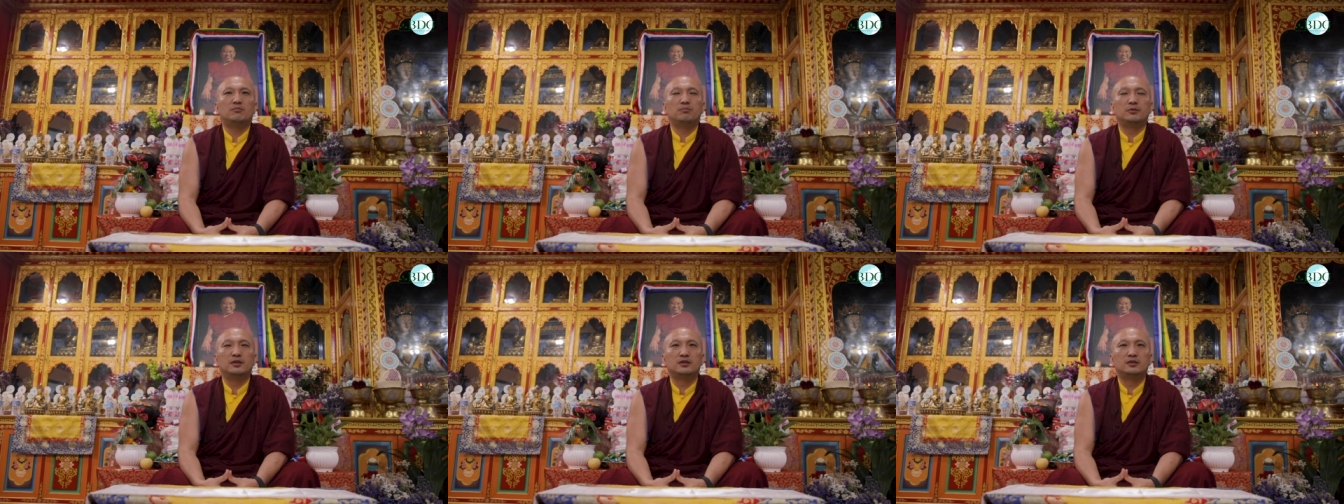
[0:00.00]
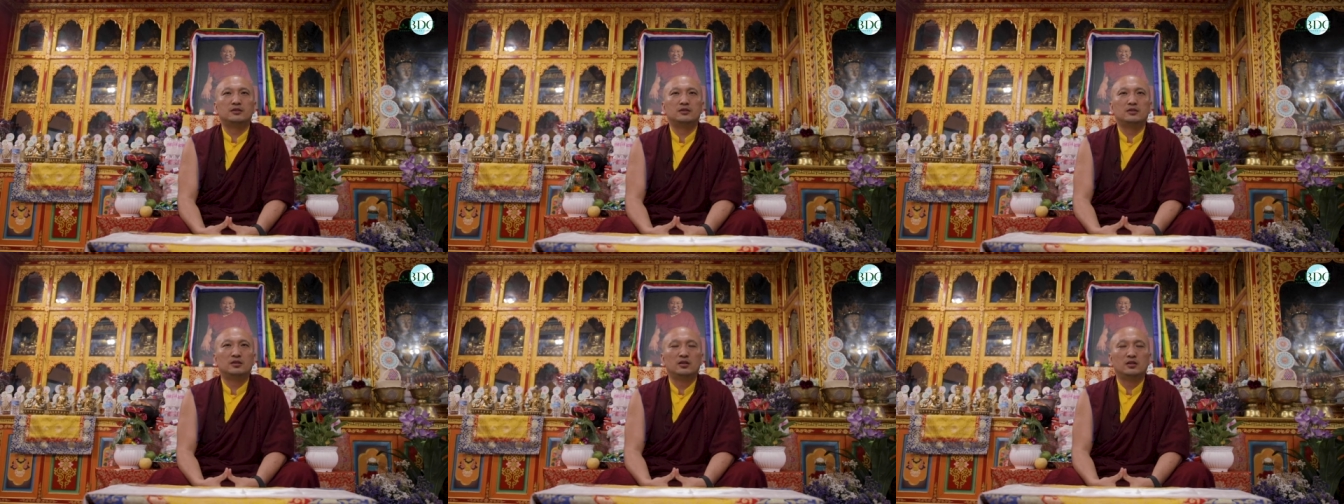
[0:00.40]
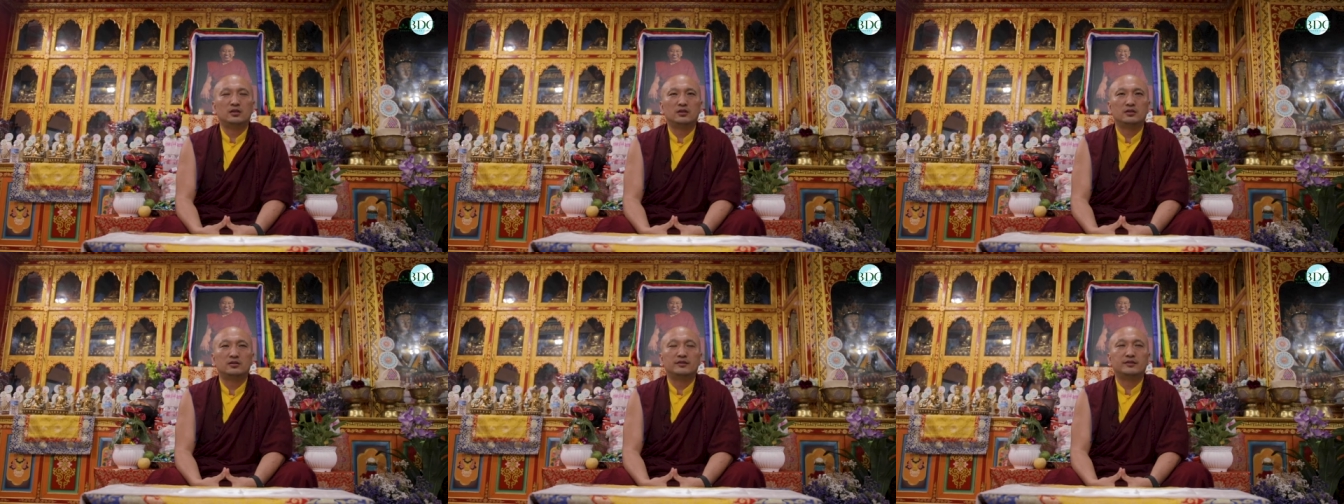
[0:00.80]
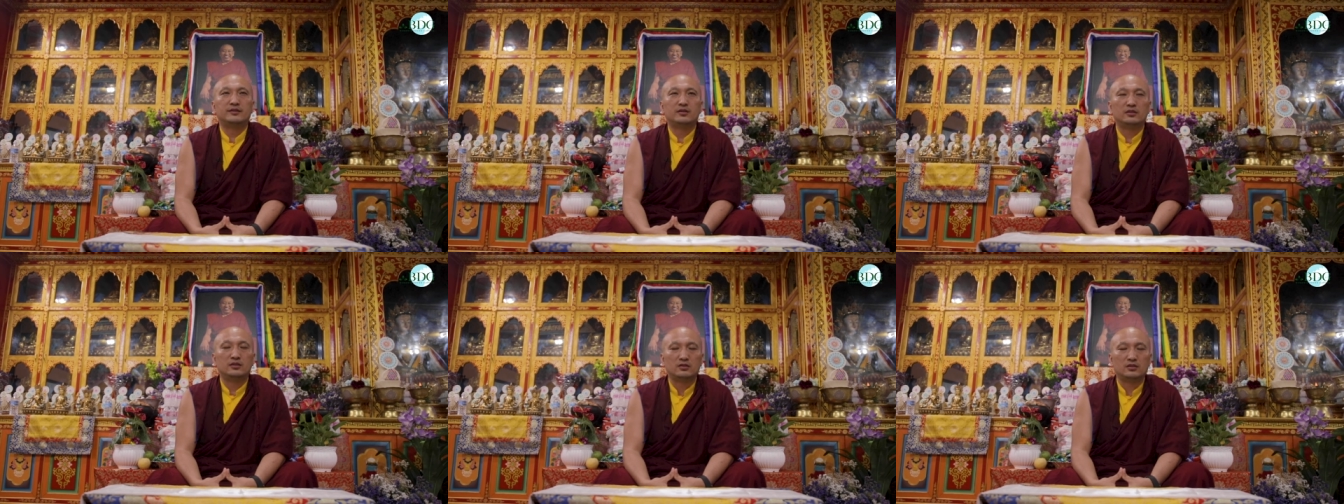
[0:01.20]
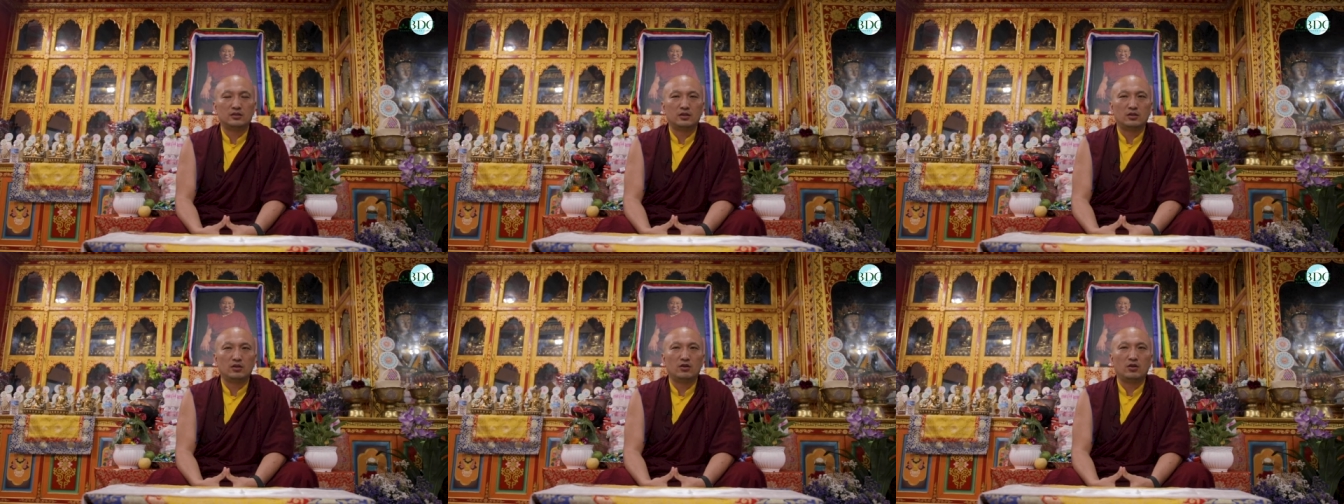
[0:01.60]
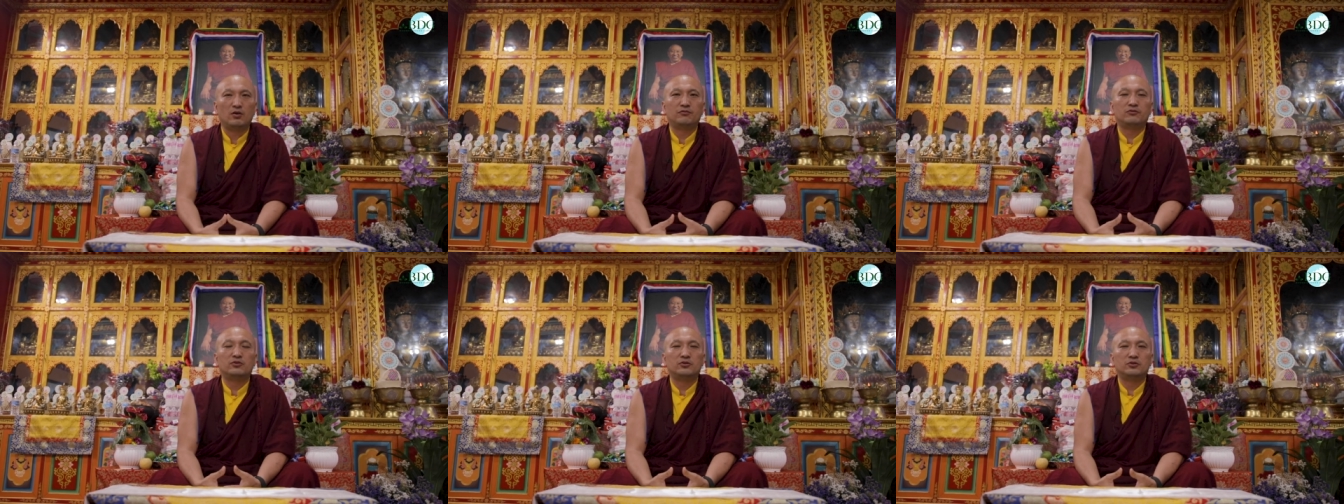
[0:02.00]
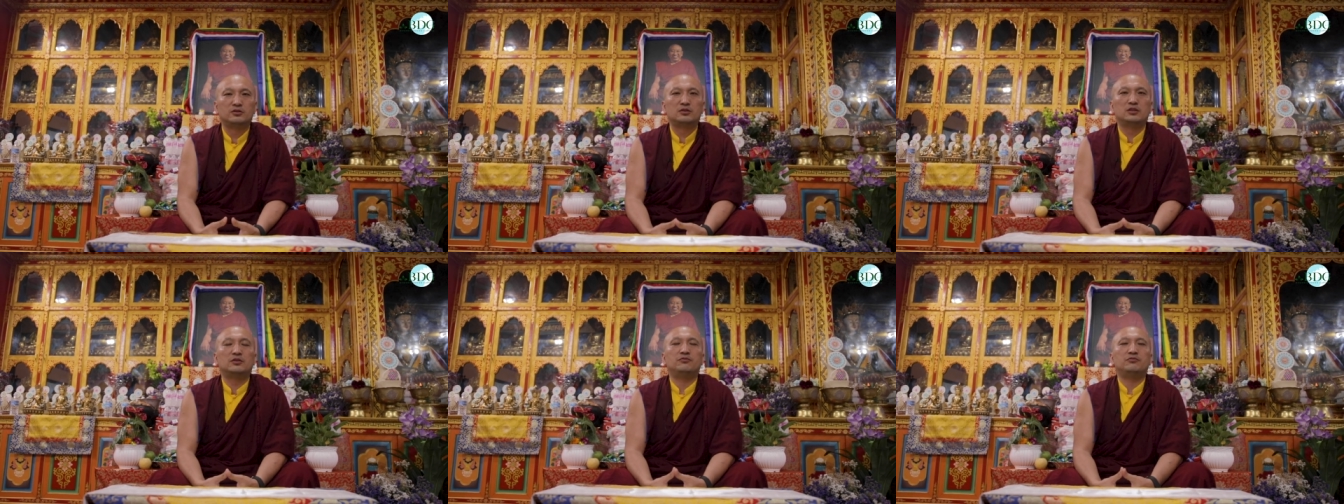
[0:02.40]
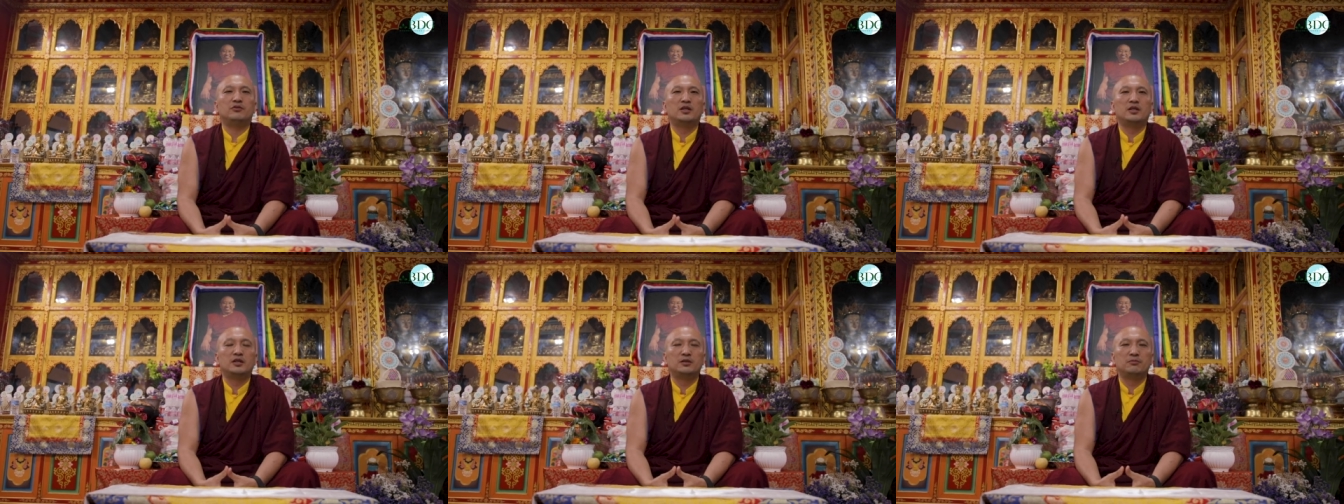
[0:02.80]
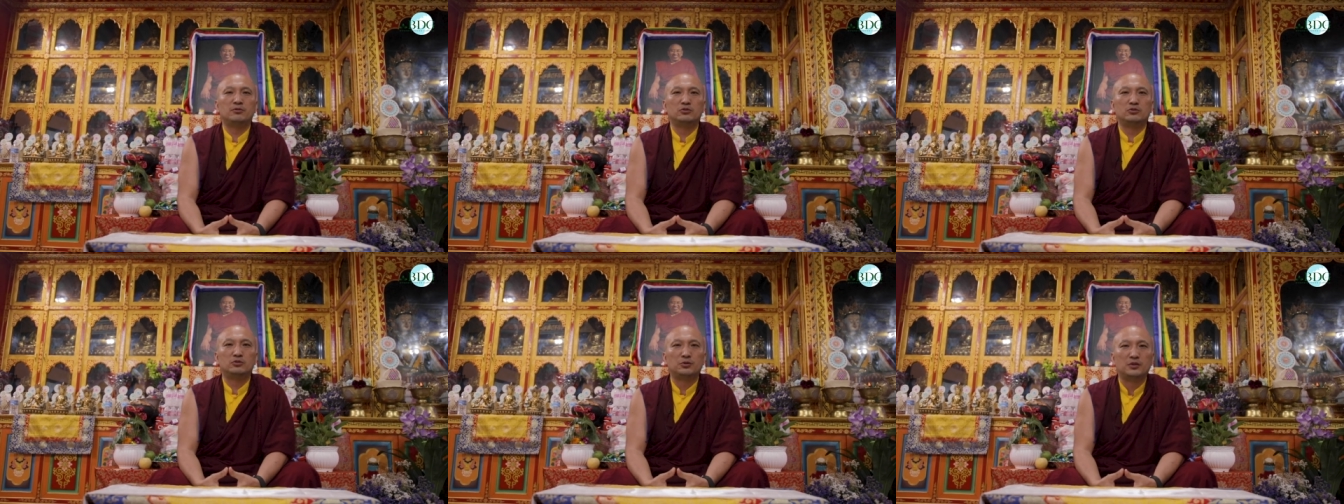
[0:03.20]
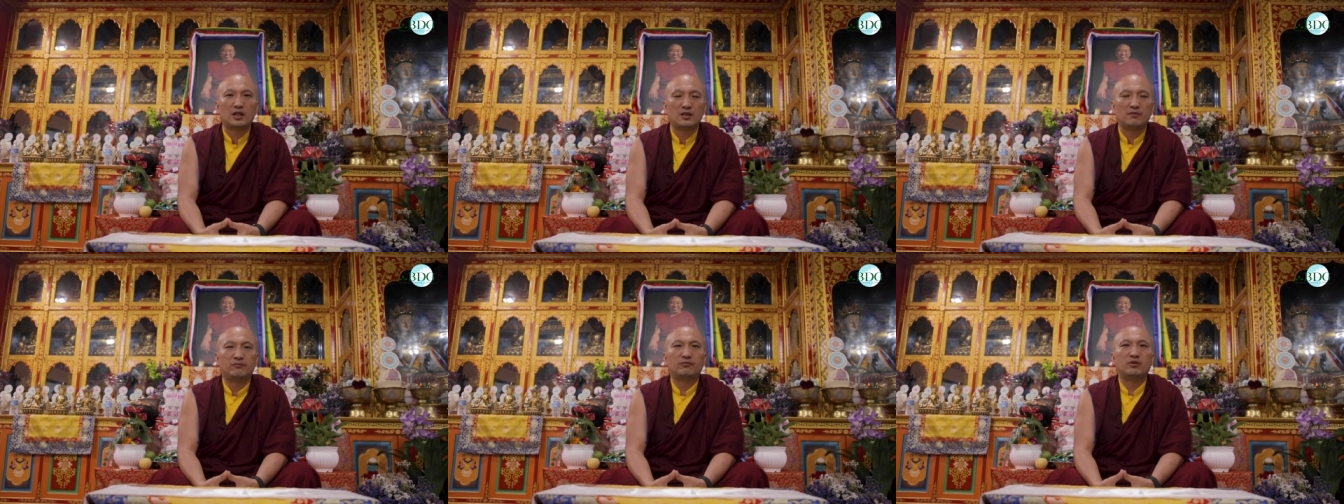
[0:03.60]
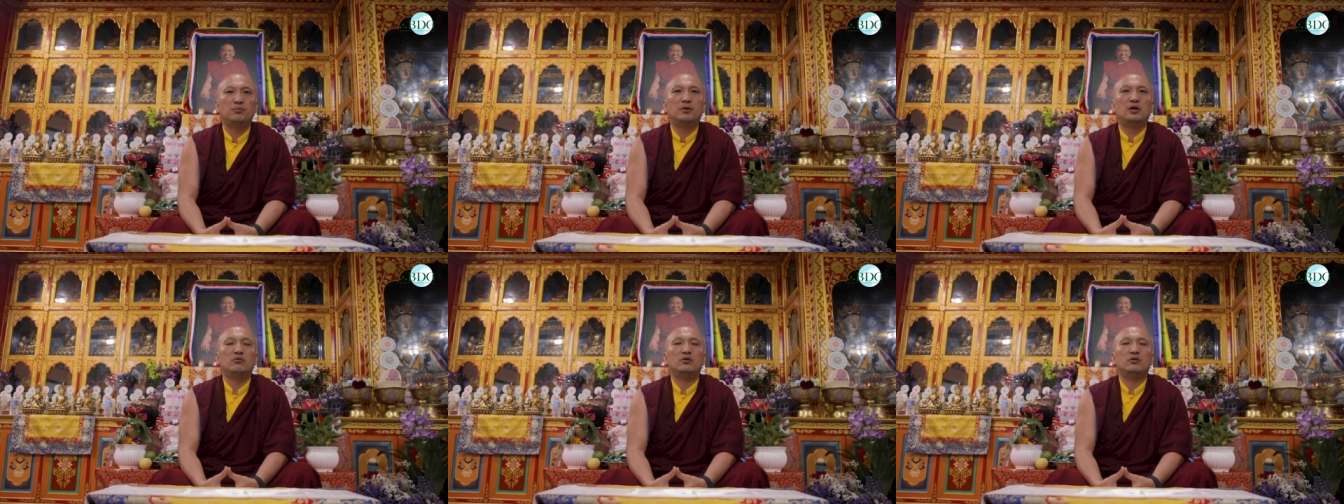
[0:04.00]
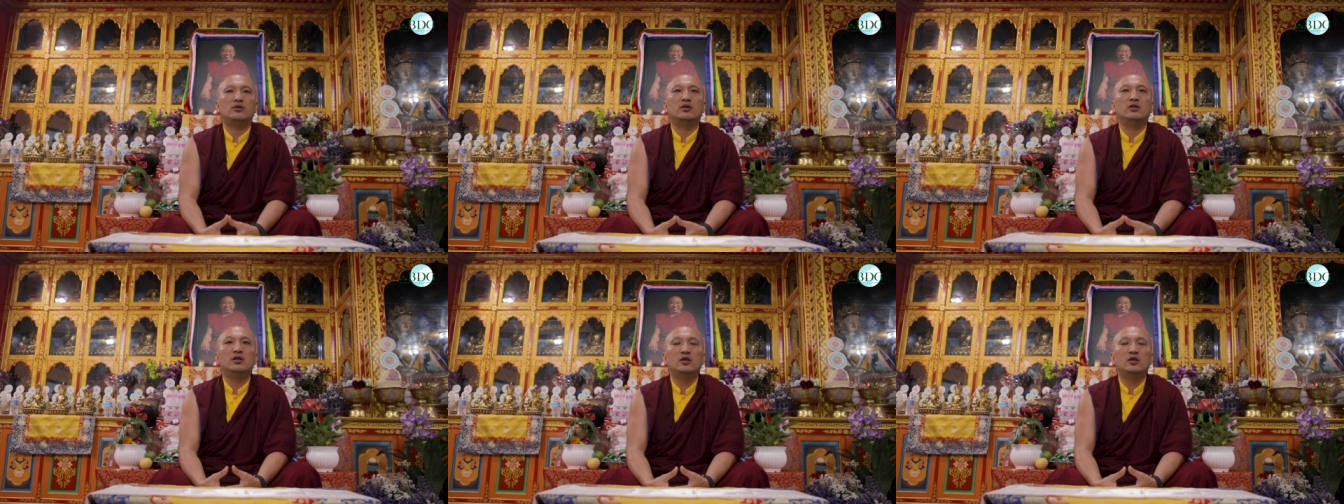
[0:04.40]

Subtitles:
But of course, if we are able to help from our